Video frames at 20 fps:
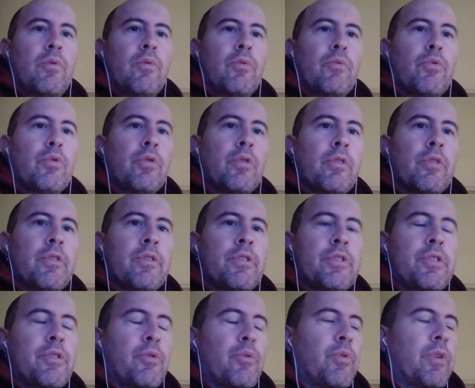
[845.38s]

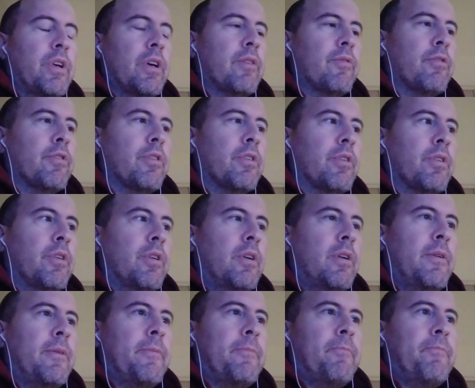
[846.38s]
rulers or whatever
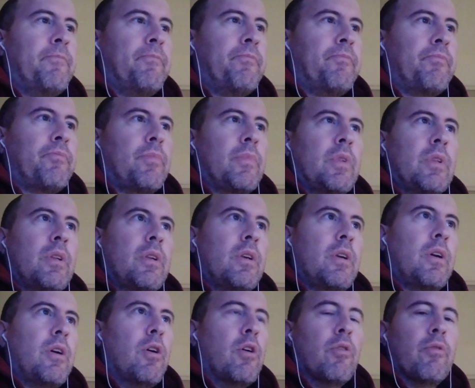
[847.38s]

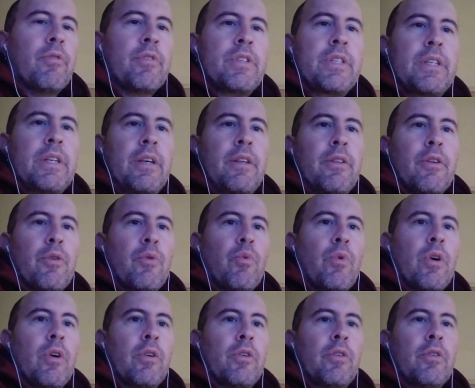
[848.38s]
overstayed their
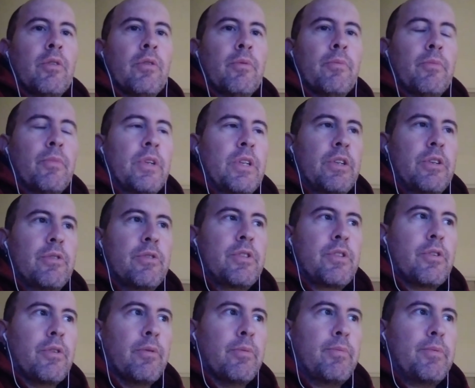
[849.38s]
welcome and
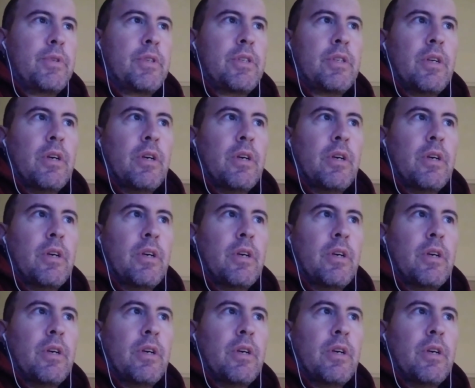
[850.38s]
usurped